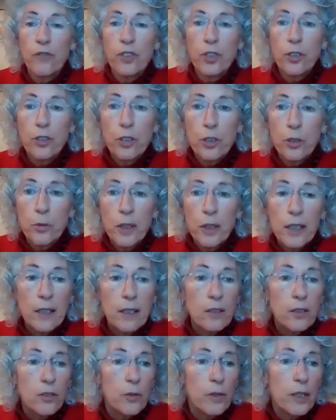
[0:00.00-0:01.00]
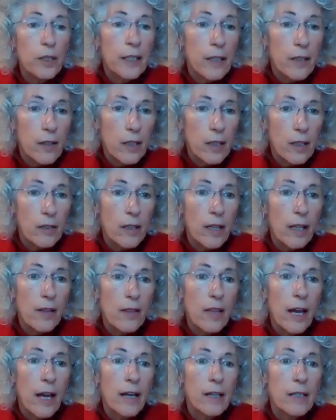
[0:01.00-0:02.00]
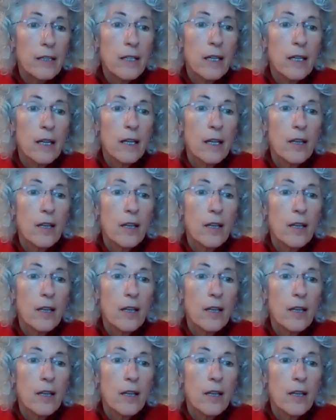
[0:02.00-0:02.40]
surgeries or anything like that.